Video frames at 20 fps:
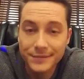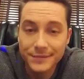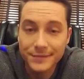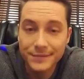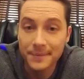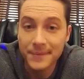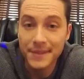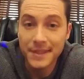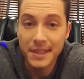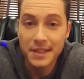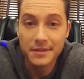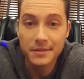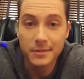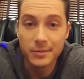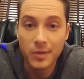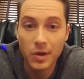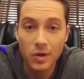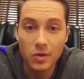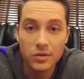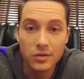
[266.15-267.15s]
I mean, I
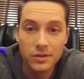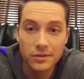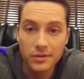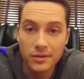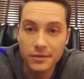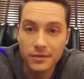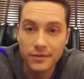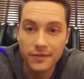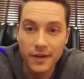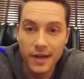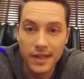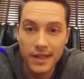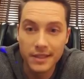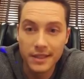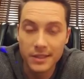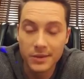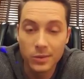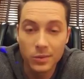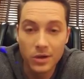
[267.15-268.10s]
suppose if you find us,